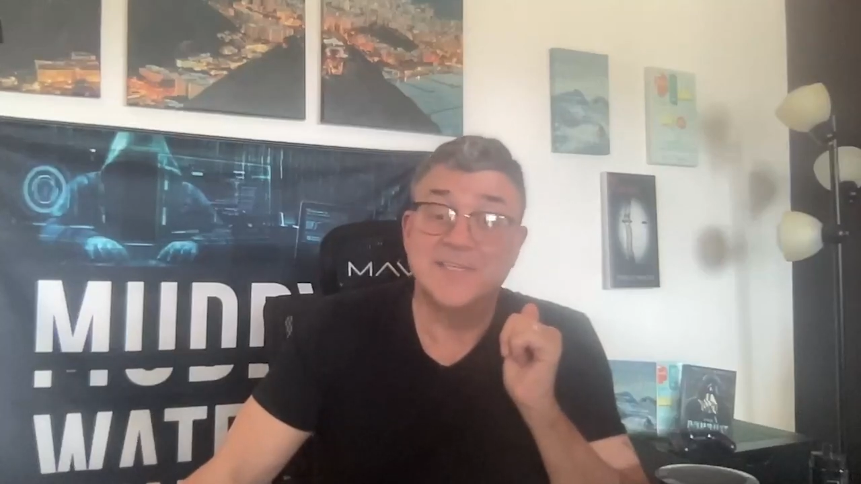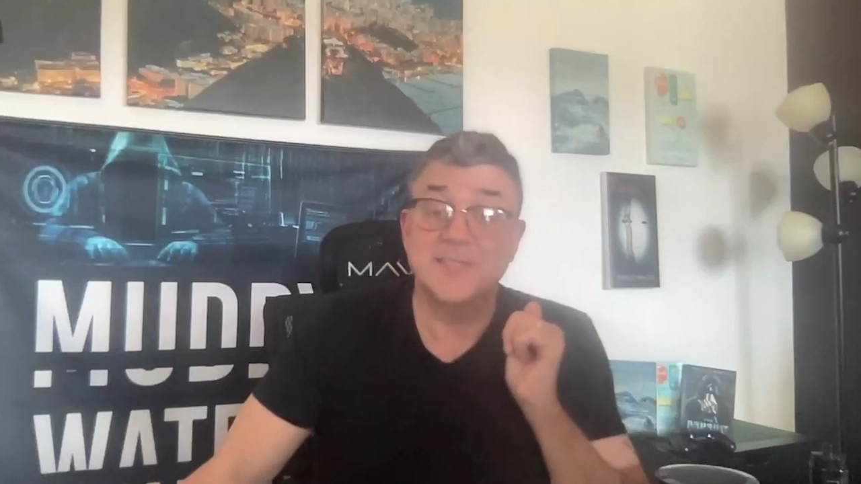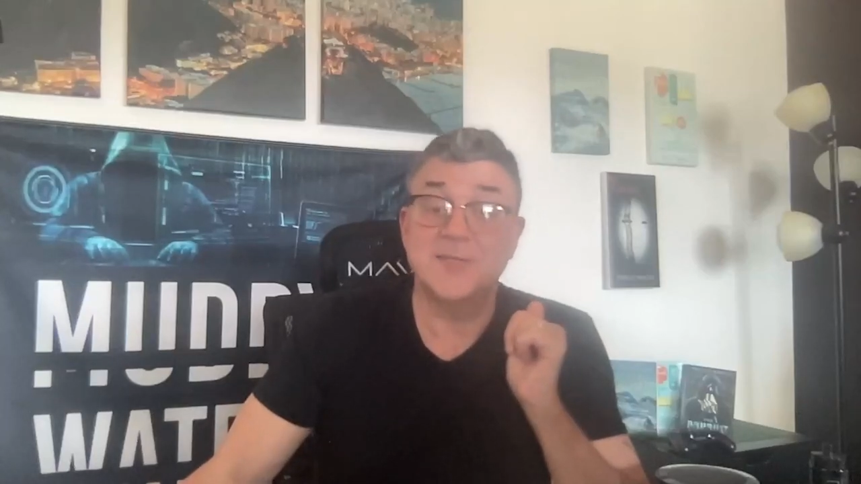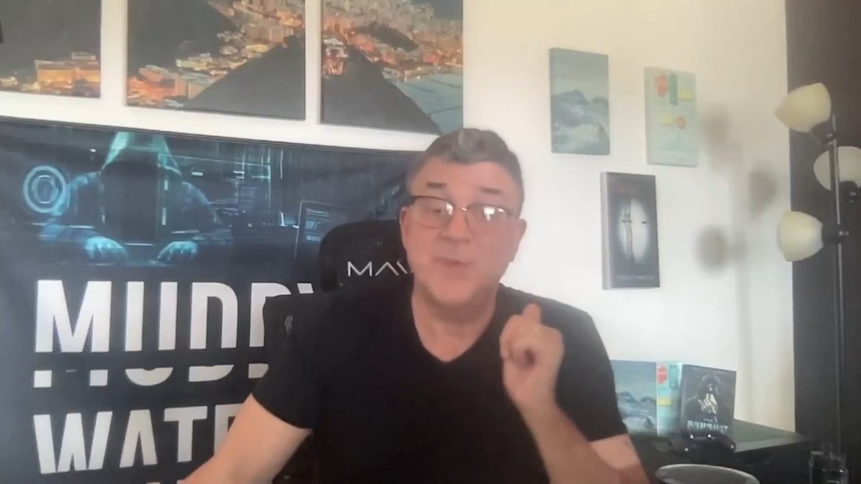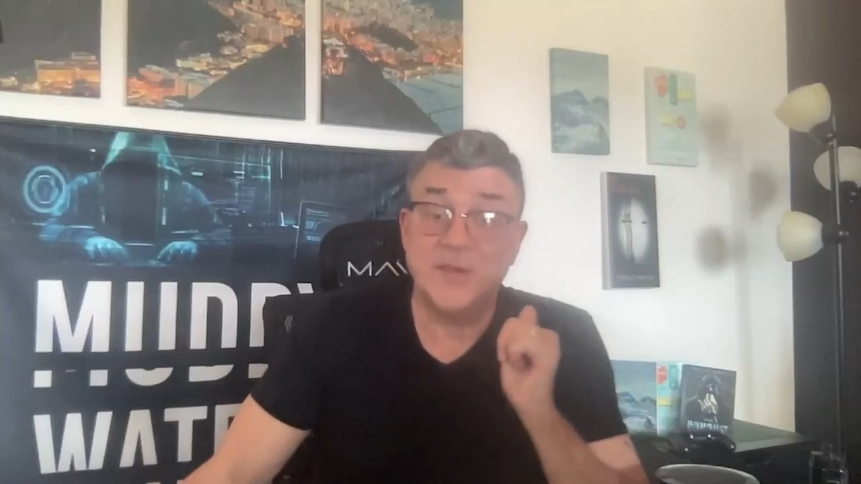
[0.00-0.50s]

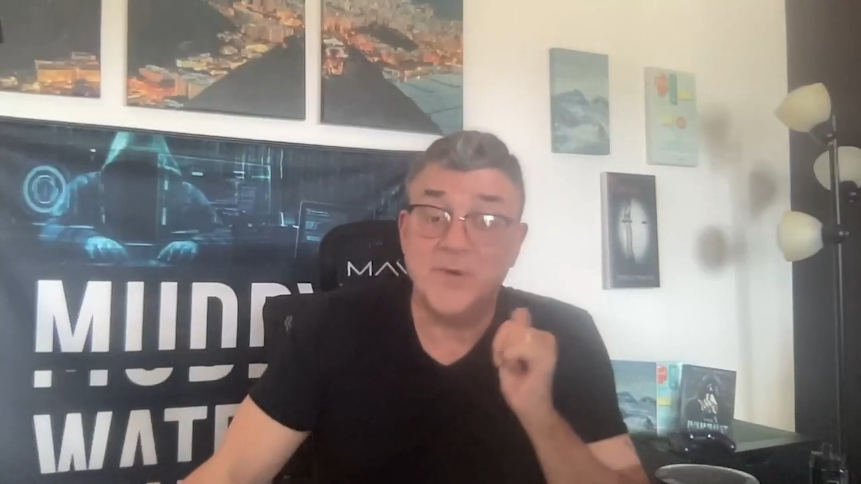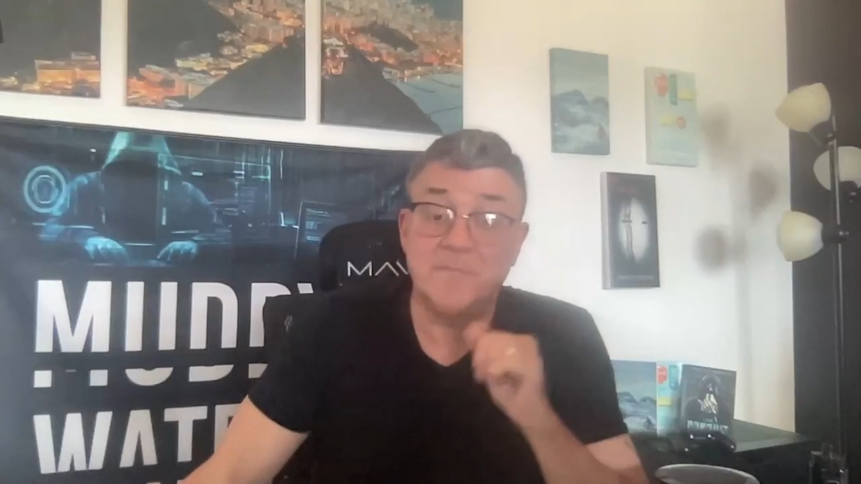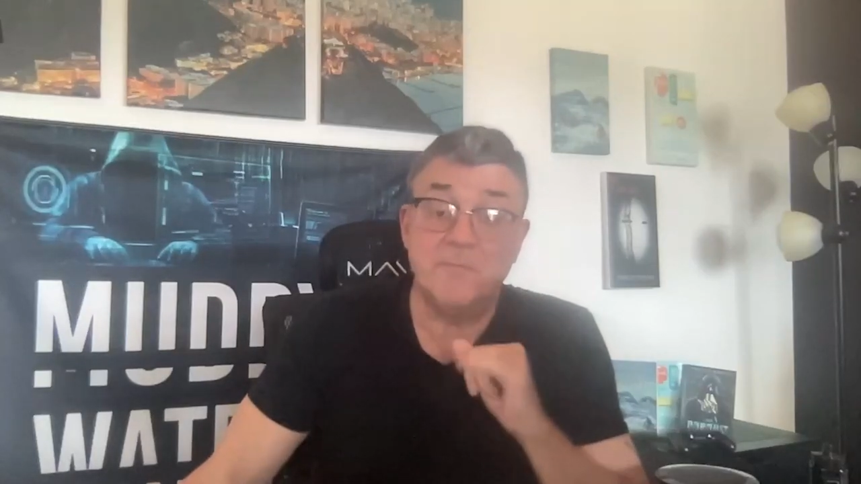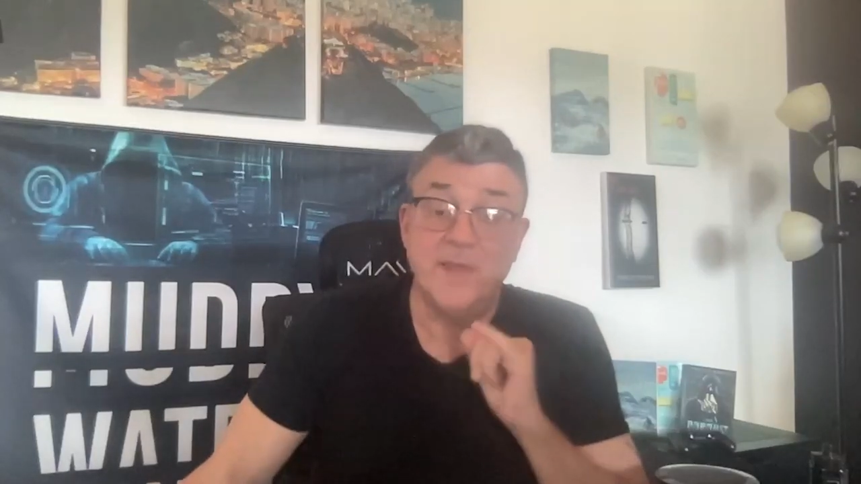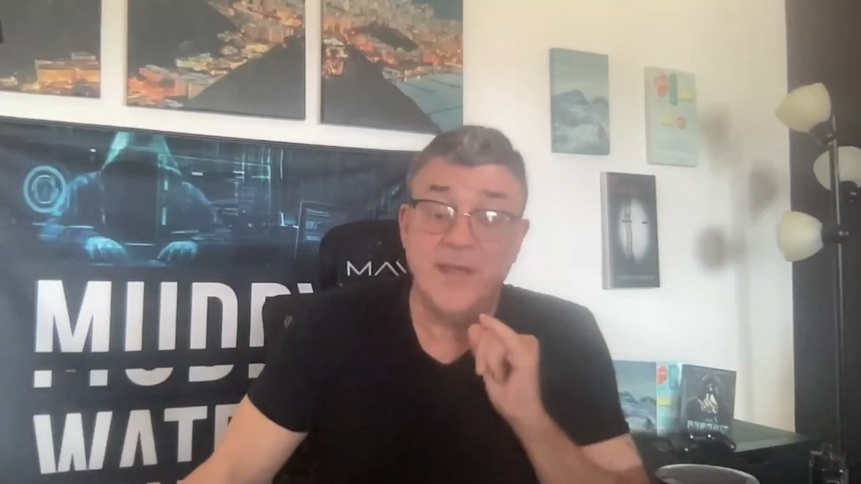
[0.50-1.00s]
this is a big
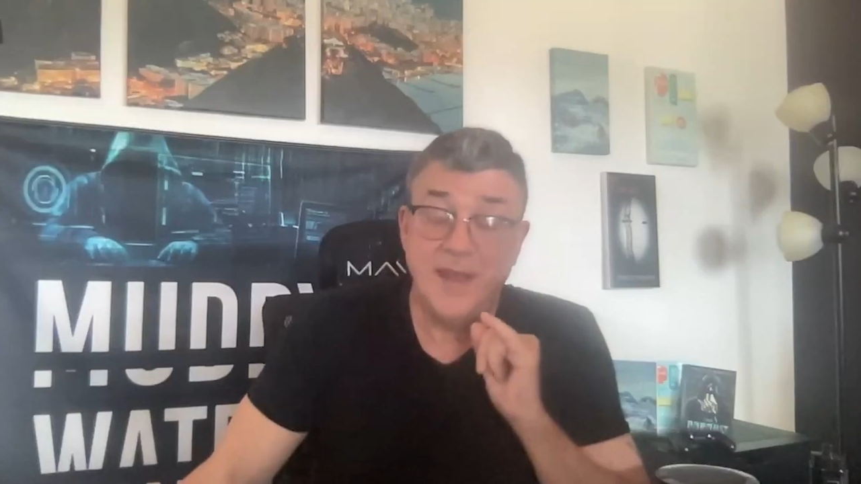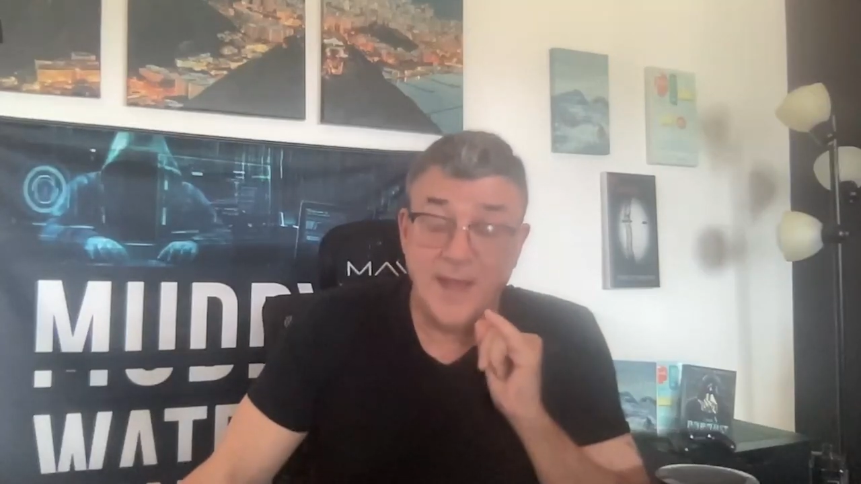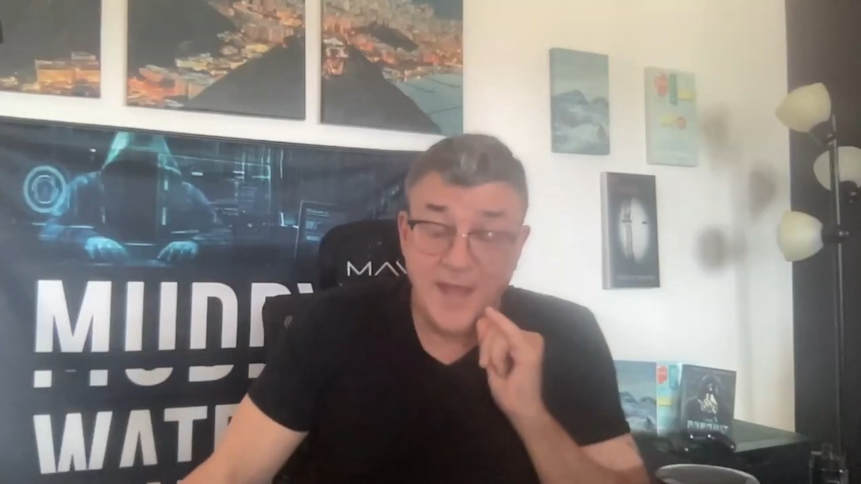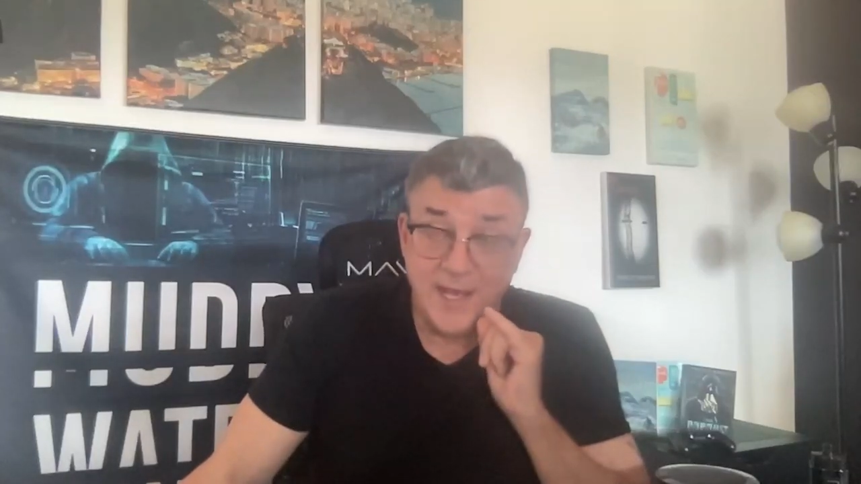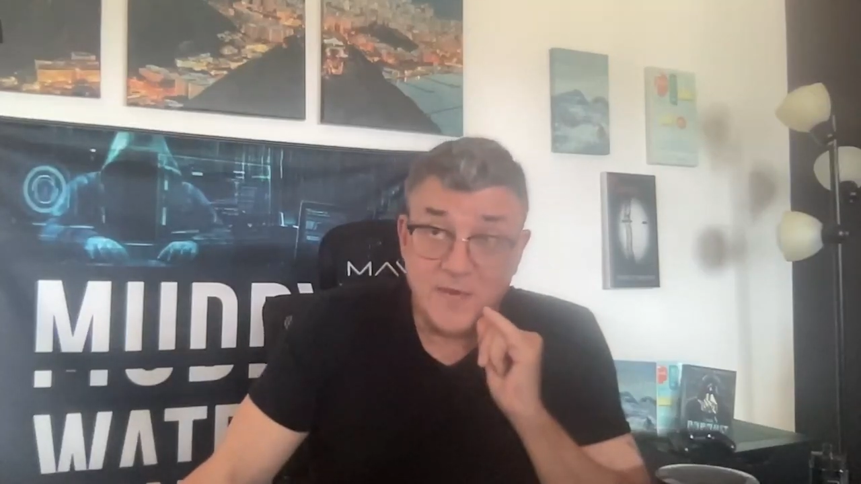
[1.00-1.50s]
one.
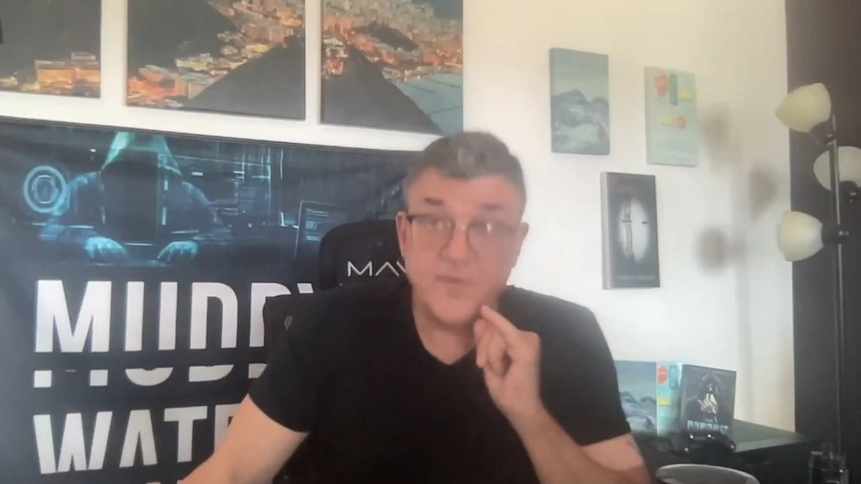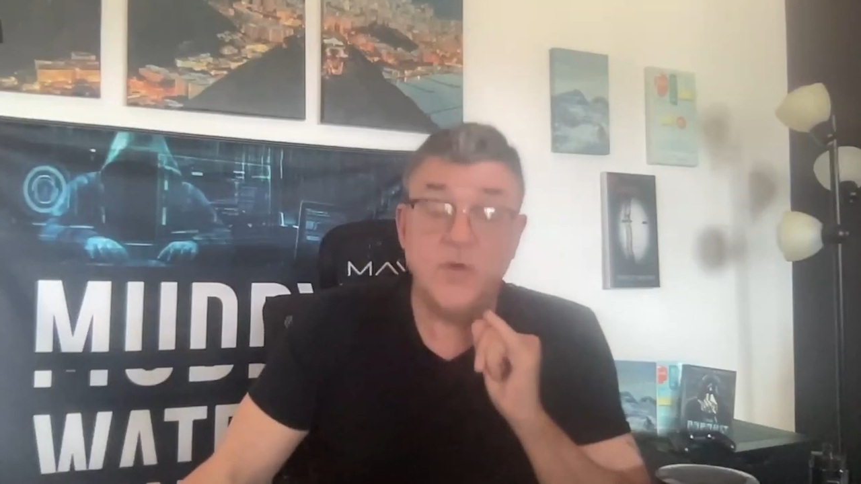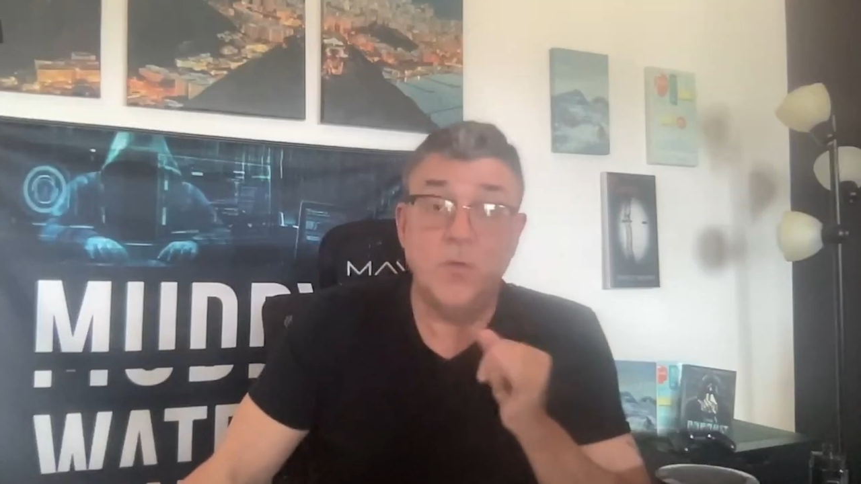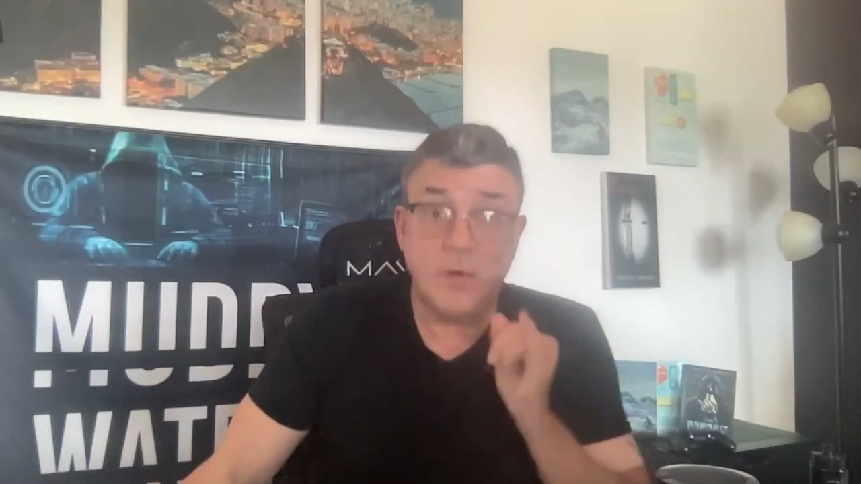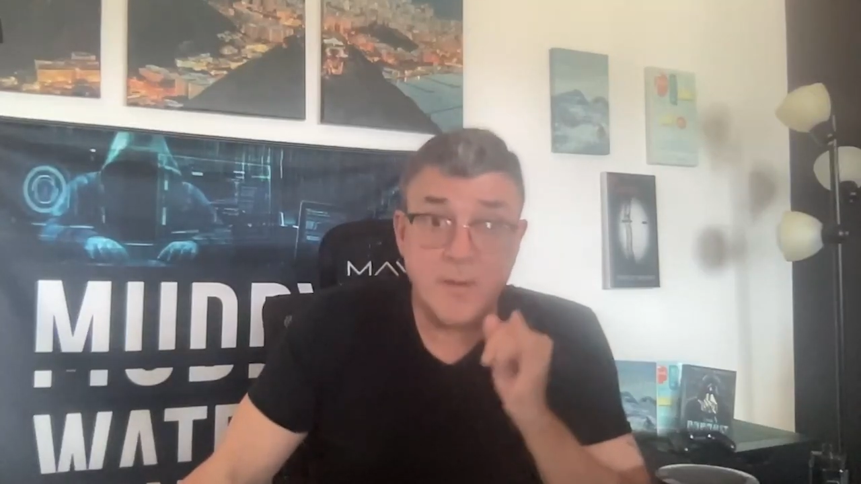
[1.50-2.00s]

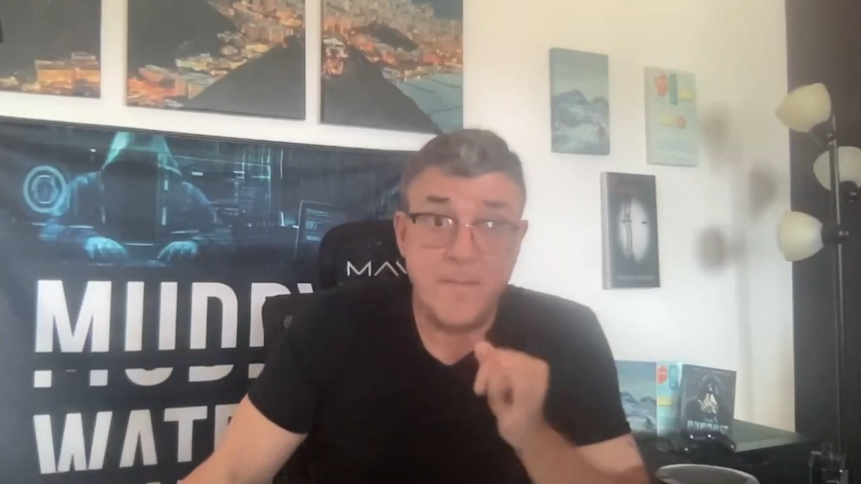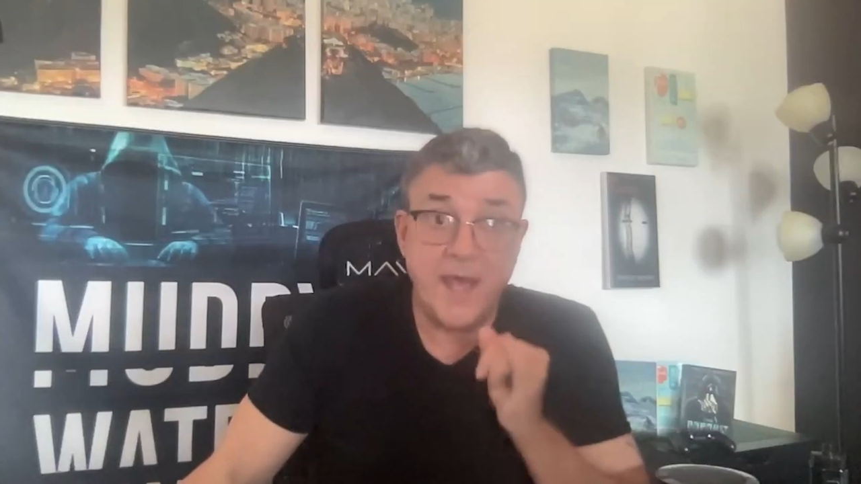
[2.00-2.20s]
If you are